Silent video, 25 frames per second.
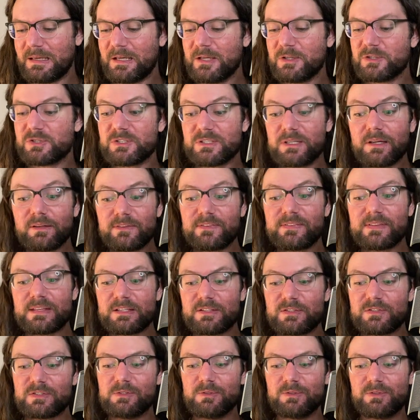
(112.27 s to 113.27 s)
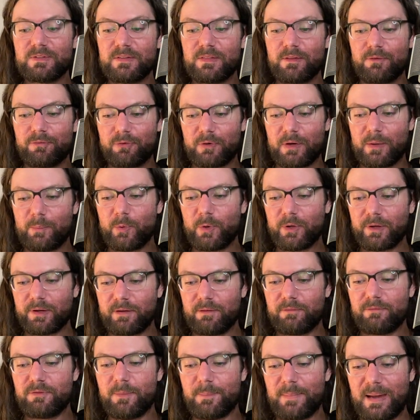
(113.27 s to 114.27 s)
She does this using the framework
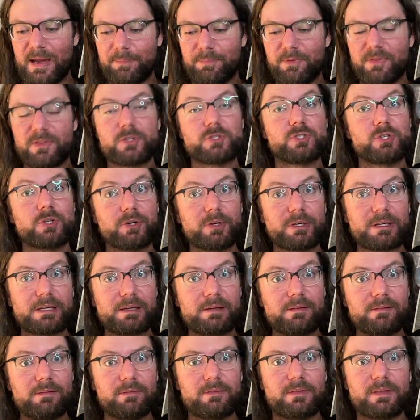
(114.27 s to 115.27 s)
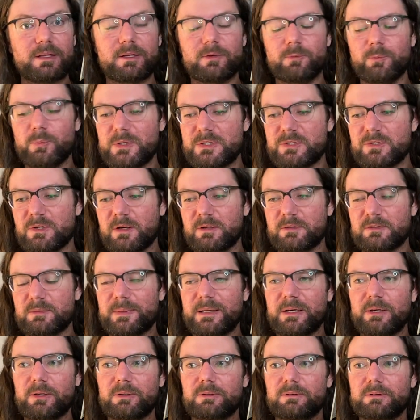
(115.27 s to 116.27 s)
of the map of the journey that we talked
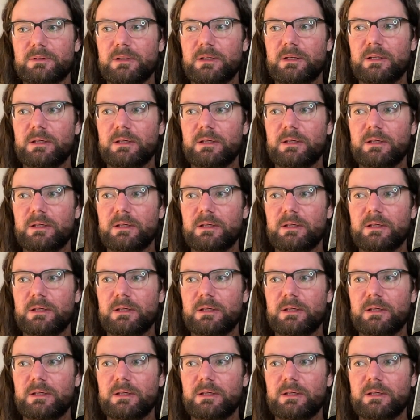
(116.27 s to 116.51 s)
about,